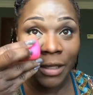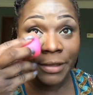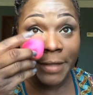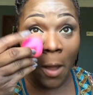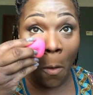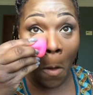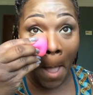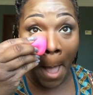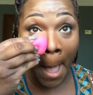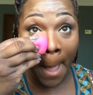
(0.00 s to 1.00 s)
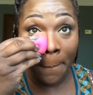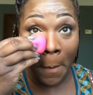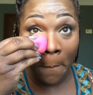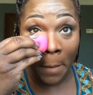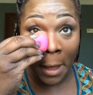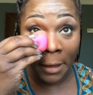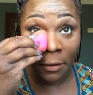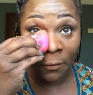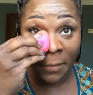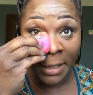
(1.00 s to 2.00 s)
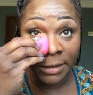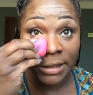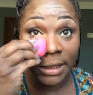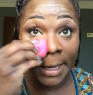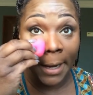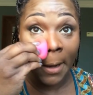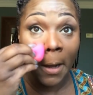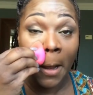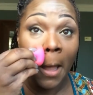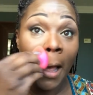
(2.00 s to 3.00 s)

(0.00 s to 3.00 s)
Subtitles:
So I put mine right into there.